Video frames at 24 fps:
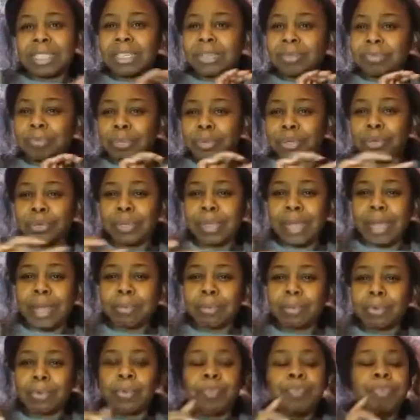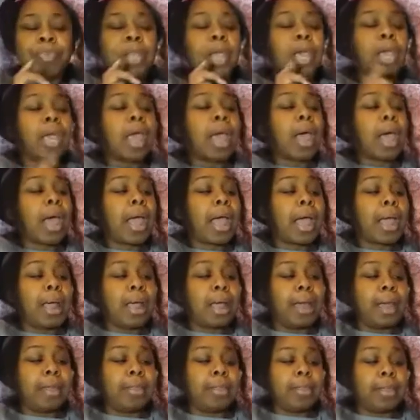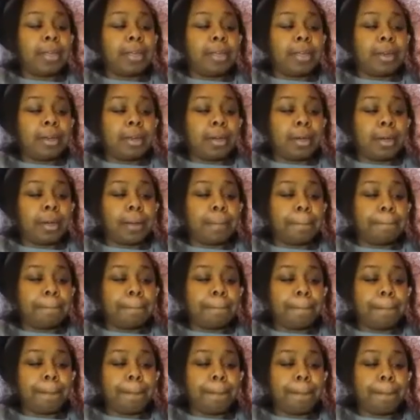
the blue label. And then